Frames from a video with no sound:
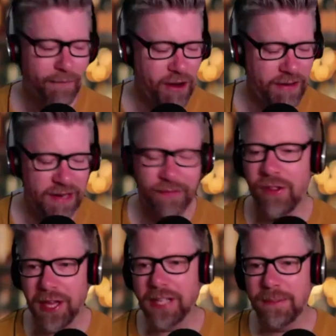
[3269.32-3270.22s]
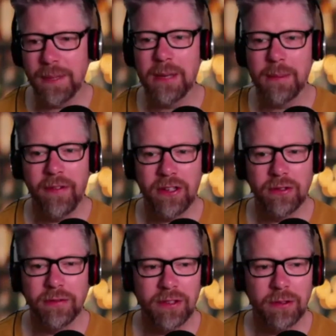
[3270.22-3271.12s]
a very different thing to being a
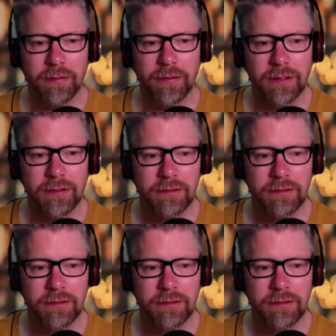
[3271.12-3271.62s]
professional photographer.